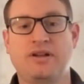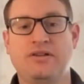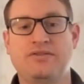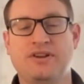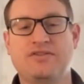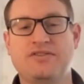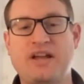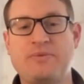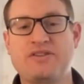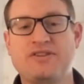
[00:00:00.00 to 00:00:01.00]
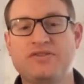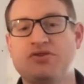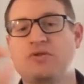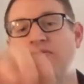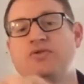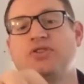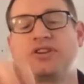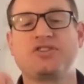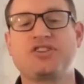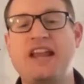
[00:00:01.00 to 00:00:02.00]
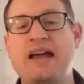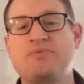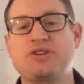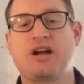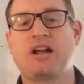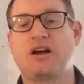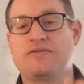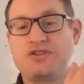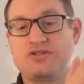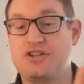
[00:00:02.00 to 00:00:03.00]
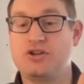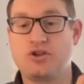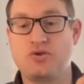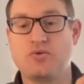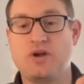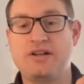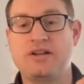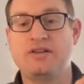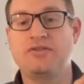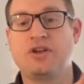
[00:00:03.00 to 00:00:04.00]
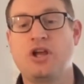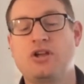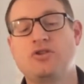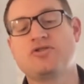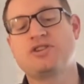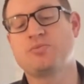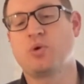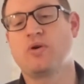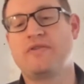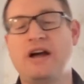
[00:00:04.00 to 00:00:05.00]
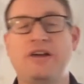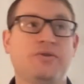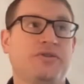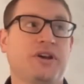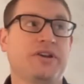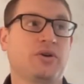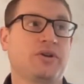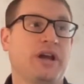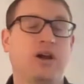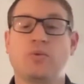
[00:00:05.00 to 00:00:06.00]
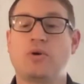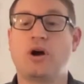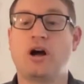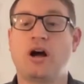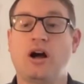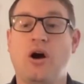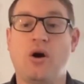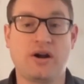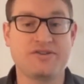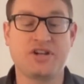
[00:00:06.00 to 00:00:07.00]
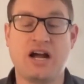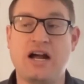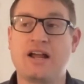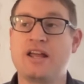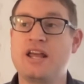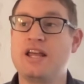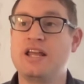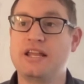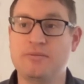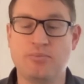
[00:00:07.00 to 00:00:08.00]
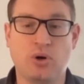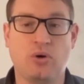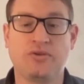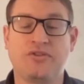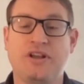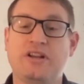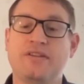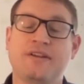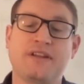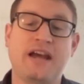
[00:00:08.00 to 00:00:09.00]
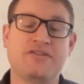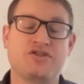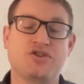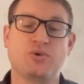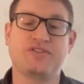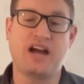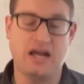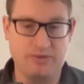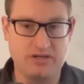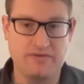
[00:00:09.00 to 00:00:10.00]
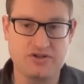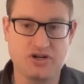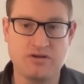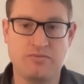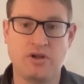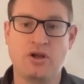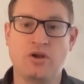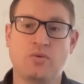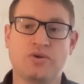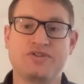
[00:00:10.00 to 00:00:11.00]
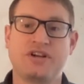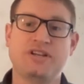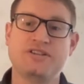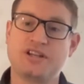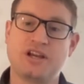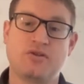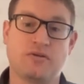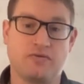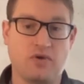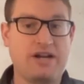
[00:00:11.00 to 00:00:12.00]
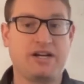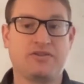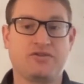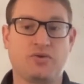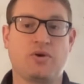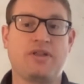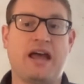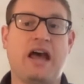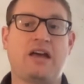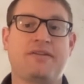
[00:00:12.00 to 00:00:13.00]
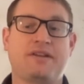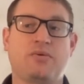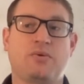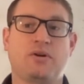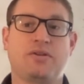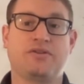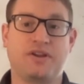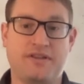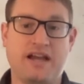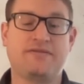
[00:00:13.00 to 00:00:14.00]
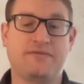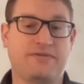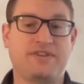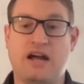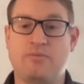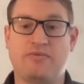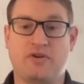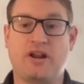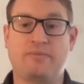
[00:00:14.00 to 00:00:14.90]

Does that make sense? So if you took a snapshot of just the acute readiness, your temporal values like, okay, RSI, impulse, anything that has to do with timing of the jump was an indicator of readiness or where that athlete was in that time frame.